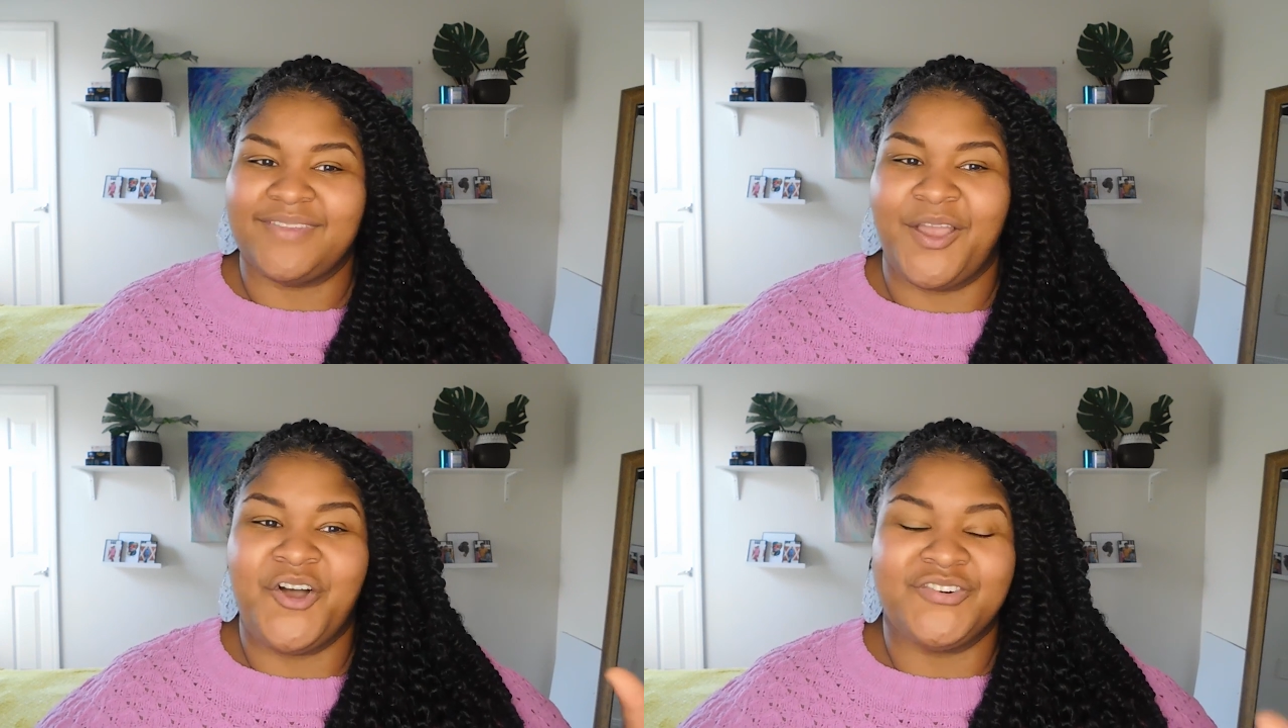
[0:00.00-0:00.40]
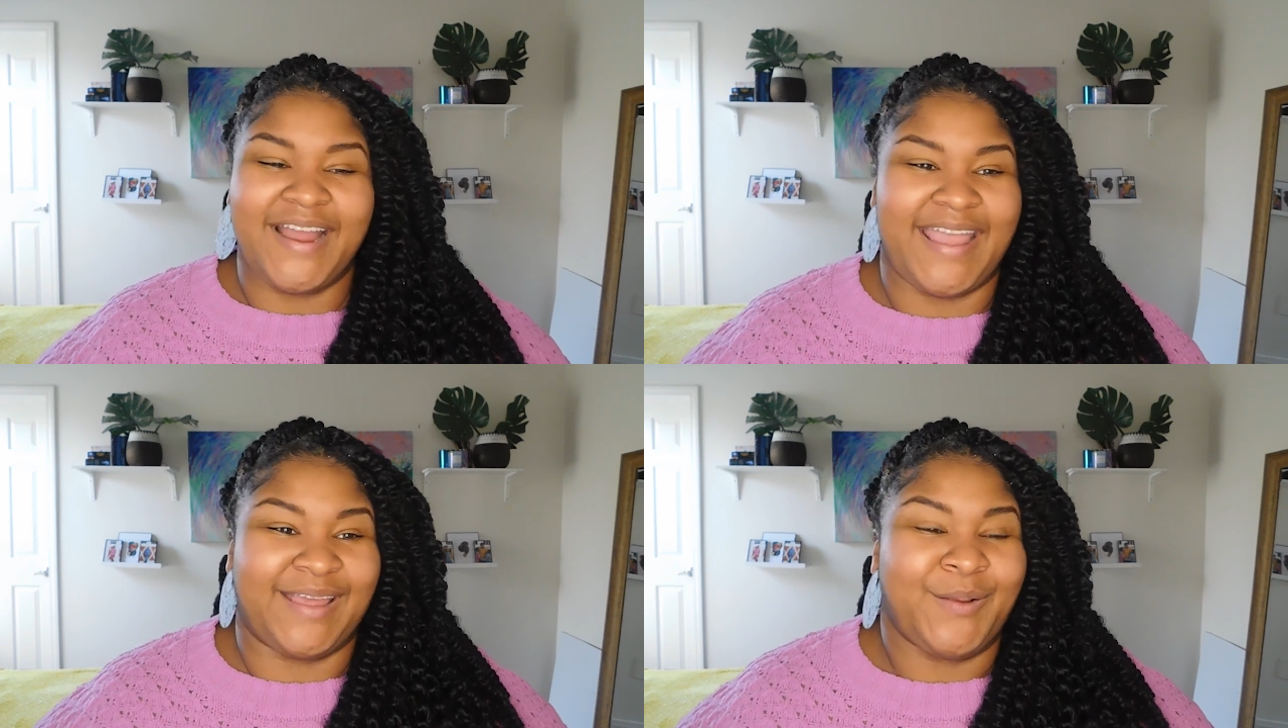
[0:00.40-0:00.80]
All
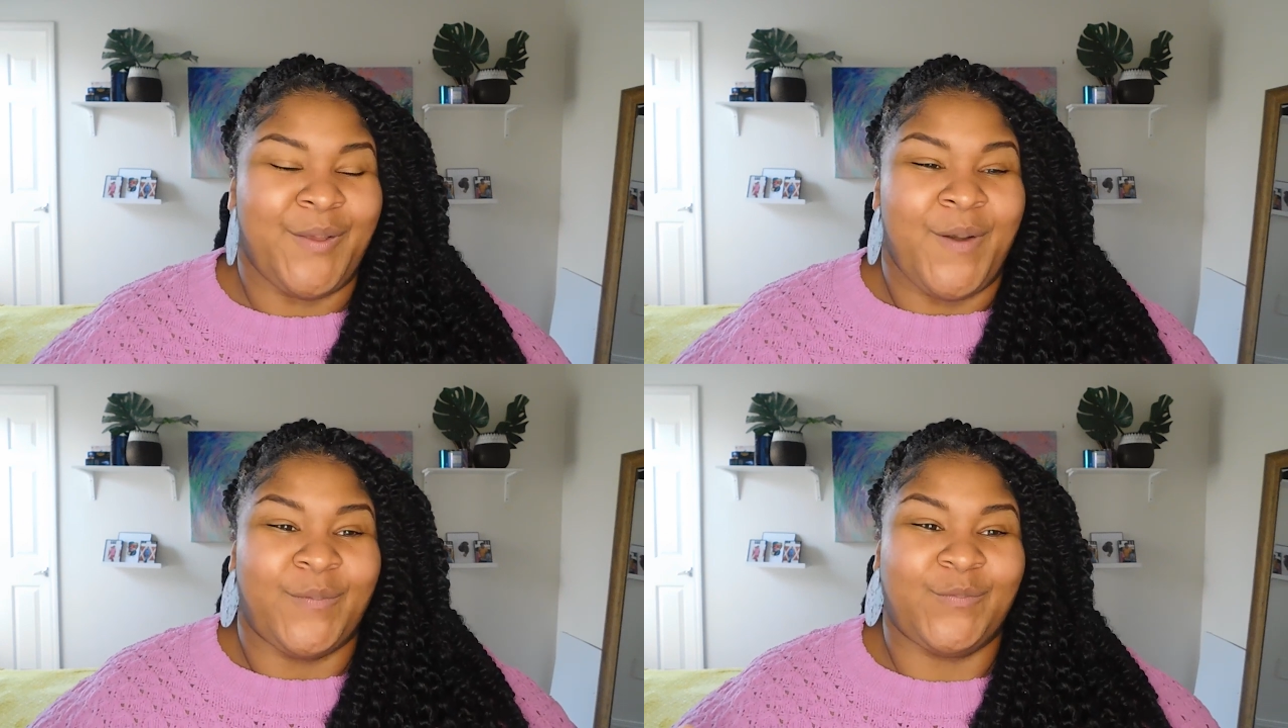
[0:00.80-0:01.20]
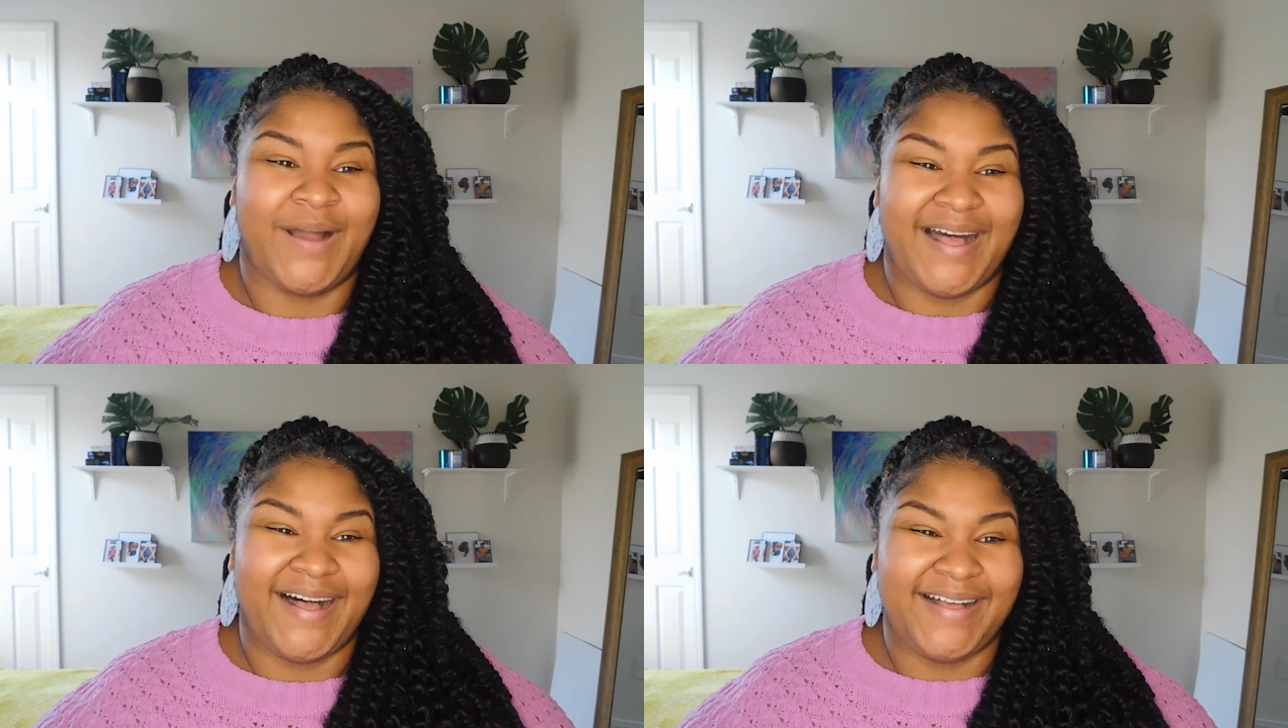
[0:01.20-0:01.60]
right,
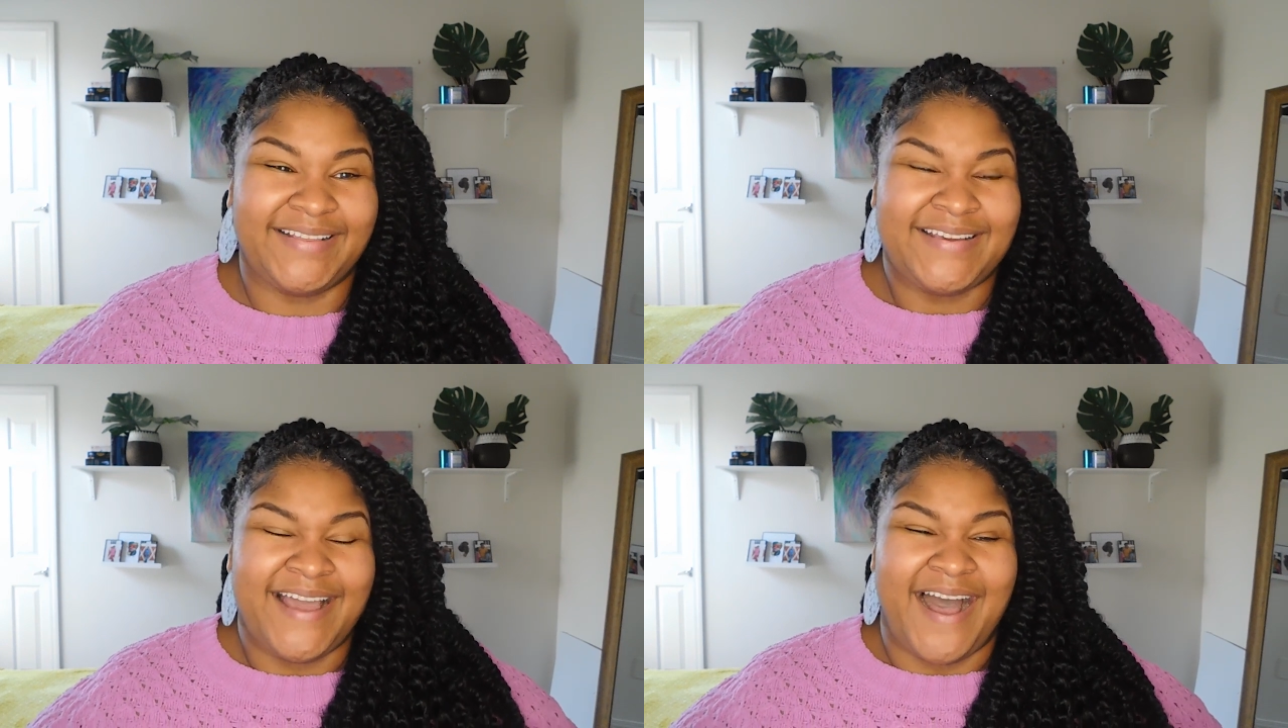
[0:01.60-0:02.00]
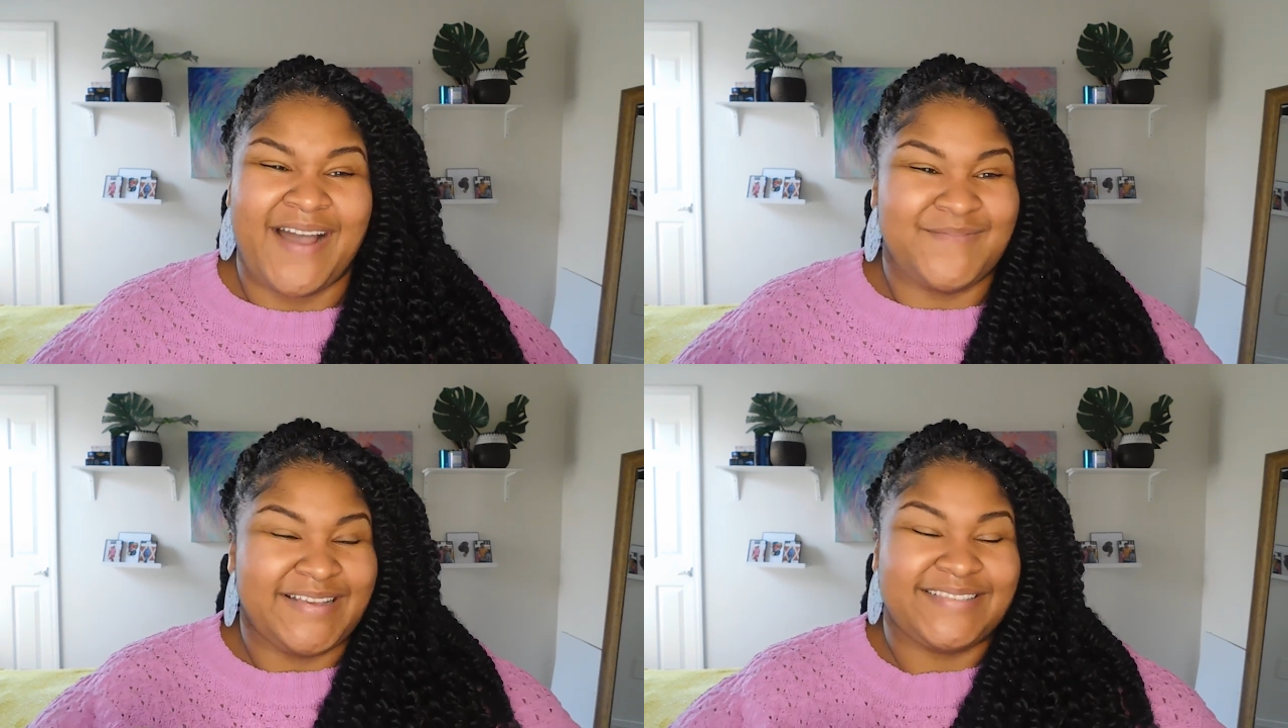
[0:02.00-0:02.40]
well,
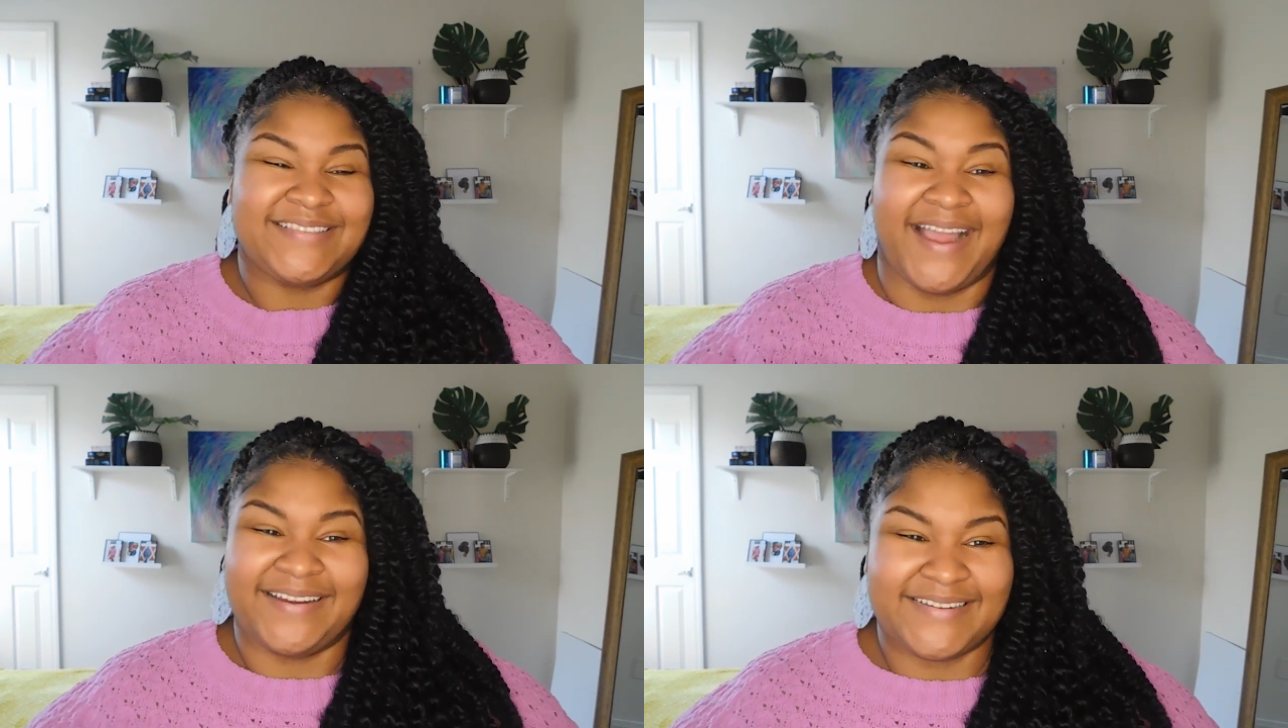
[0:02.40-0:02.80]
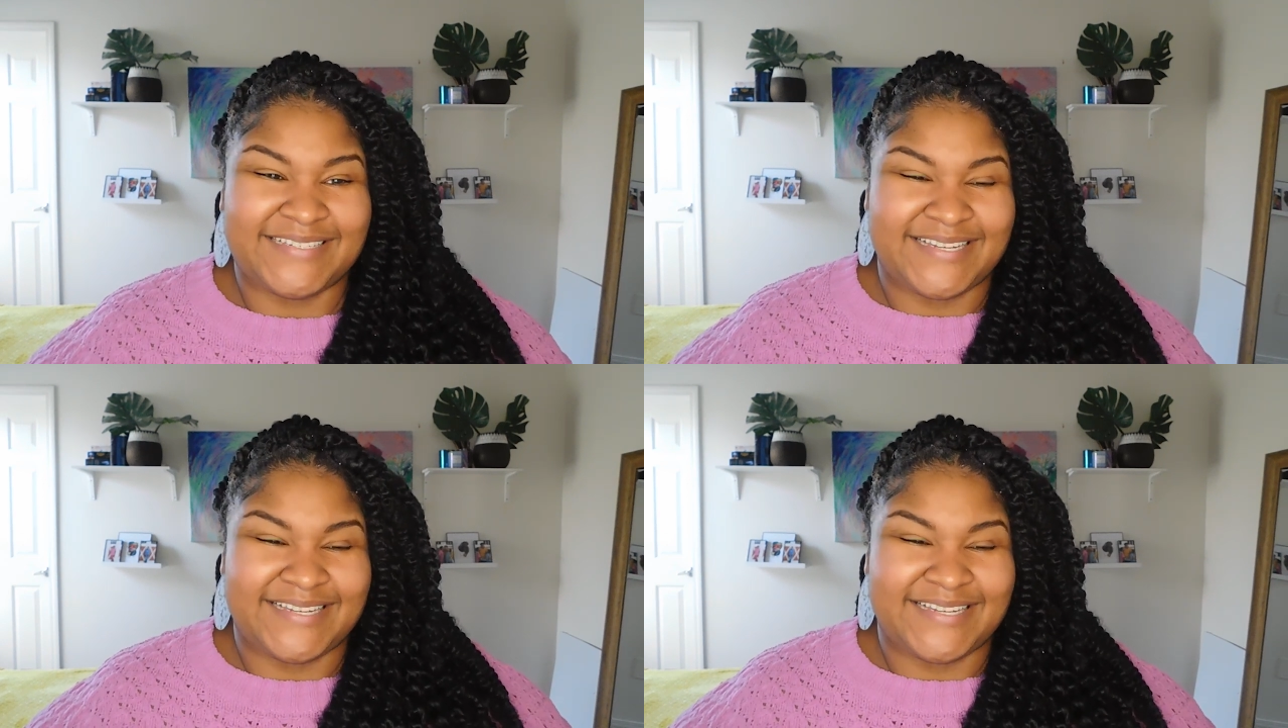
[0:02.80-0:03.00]
I'm excited